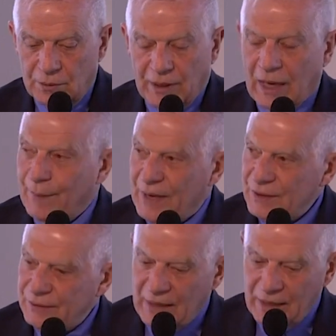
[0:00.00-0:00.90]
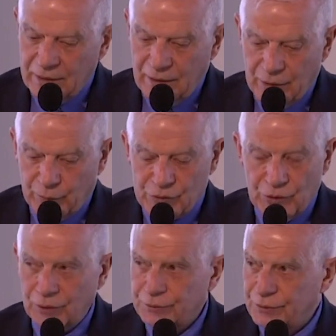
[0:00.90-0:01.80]
The Hamas attack has
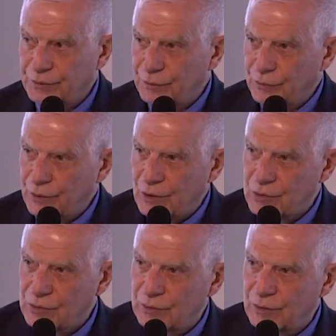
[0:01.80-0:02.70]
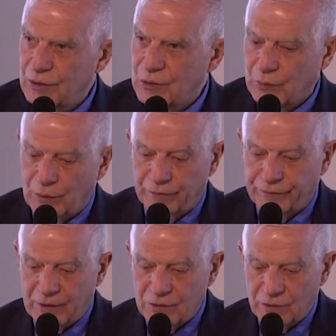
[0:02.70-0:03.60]
resulted on this uh, Israel
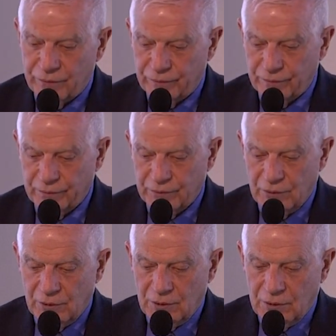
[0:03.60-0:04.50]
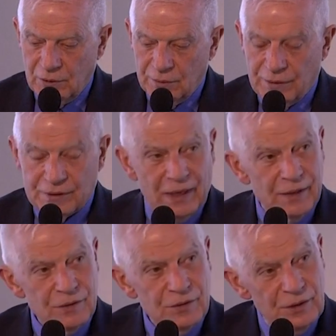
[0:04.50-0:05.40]
offensive. This
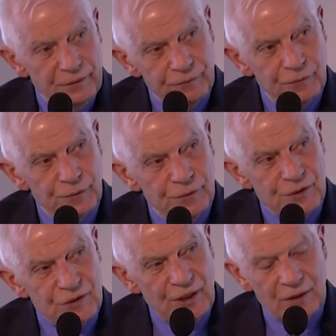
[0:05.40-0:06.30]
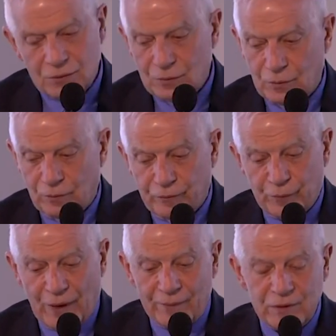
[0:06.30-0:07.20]
has shifted the center of
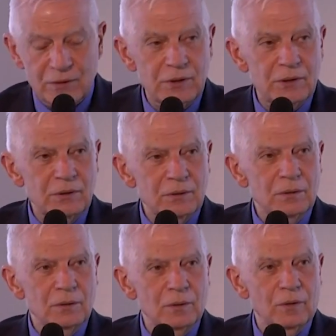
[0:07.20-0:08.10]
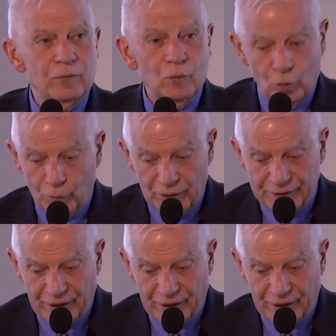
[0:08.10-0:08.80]
gravity of global